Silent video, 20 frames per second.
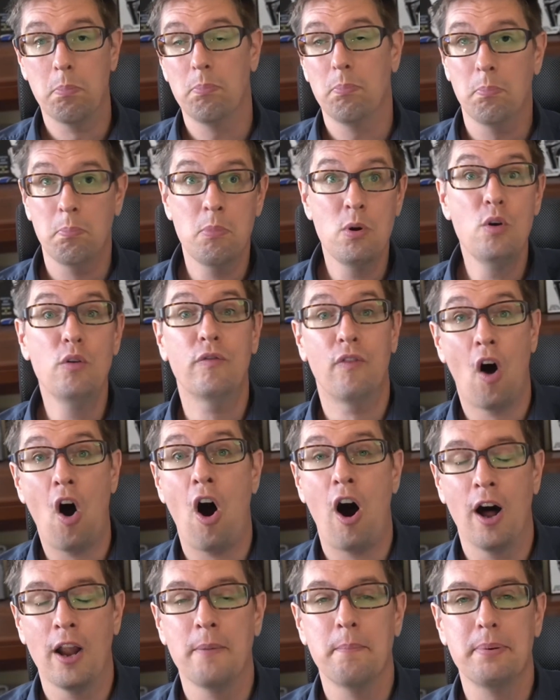move
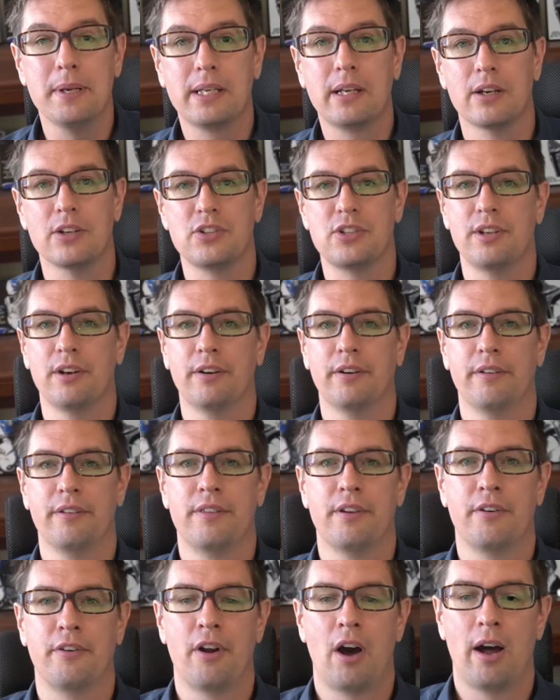on because
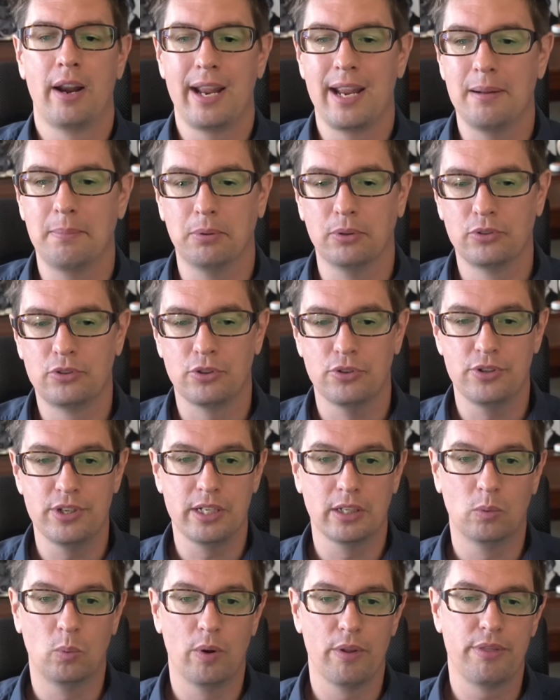they're not able to deal
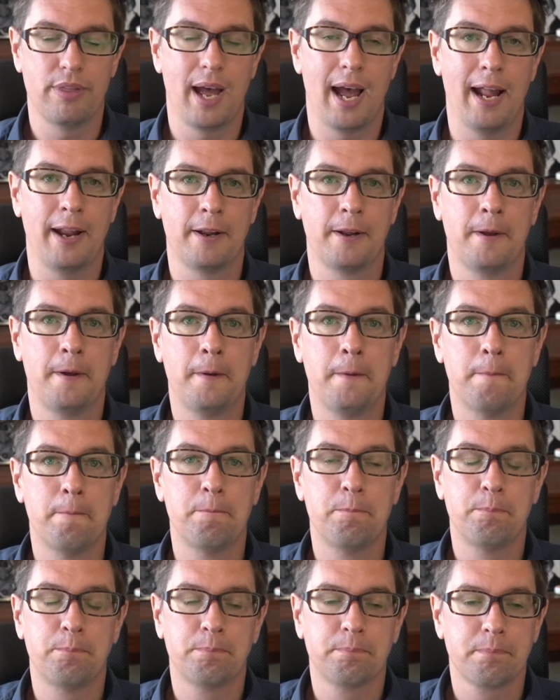with that.
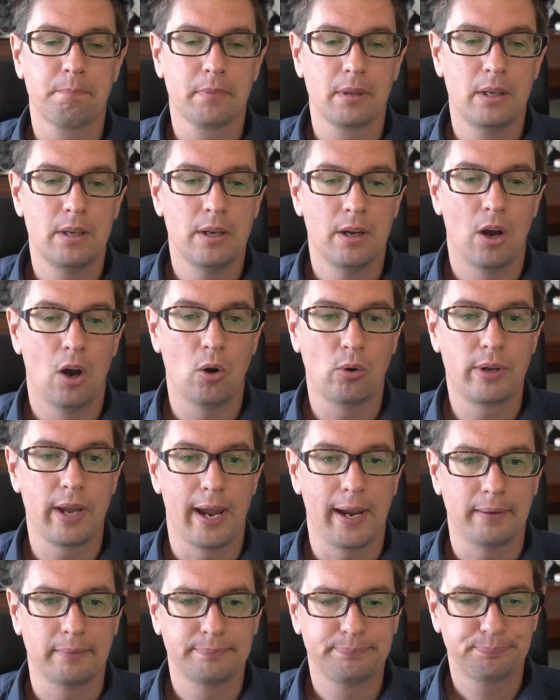Okay,
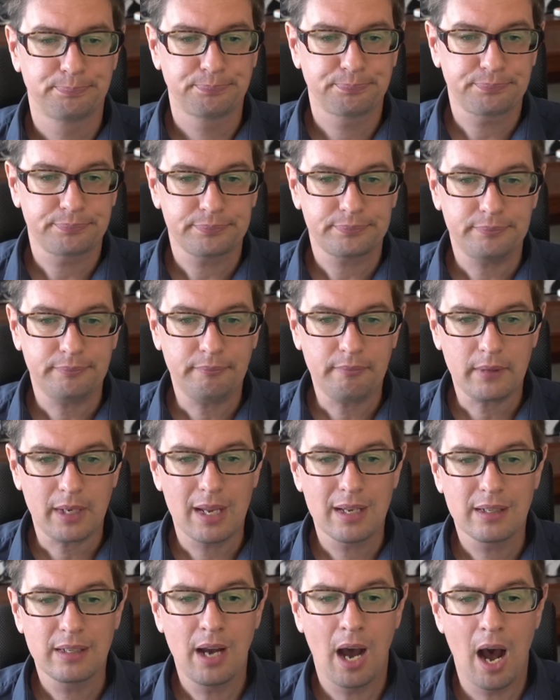
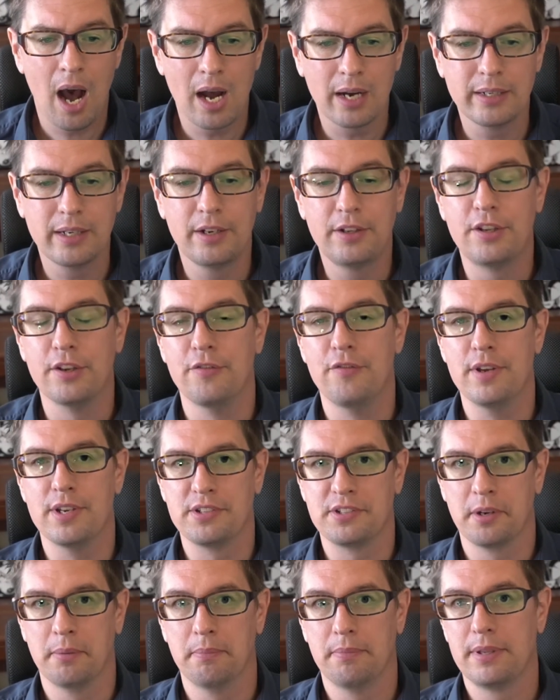
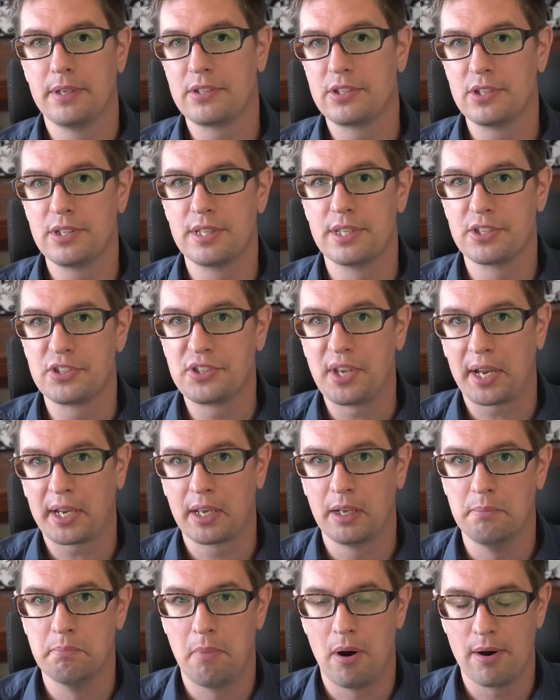cognitivism. This is the
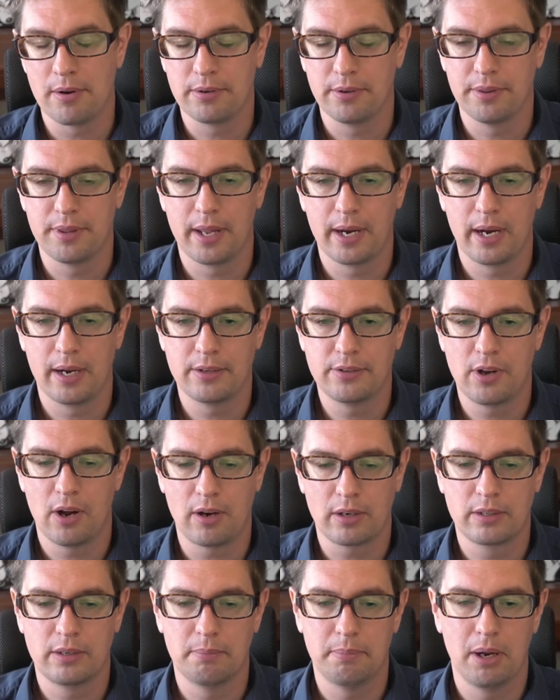second model that I
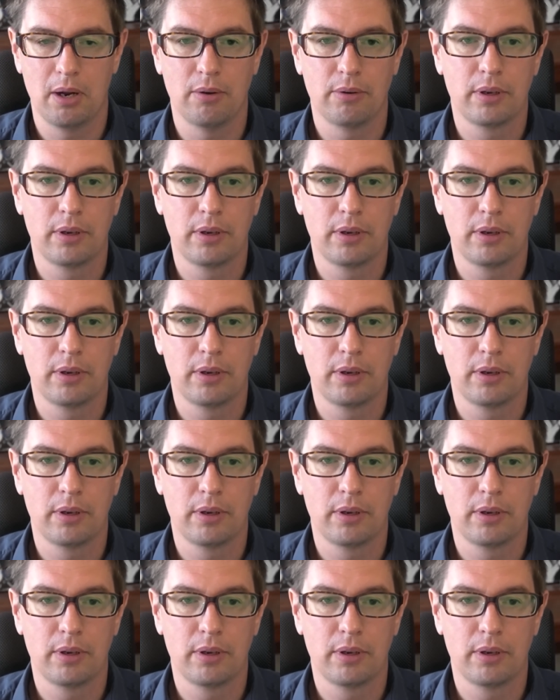talked about.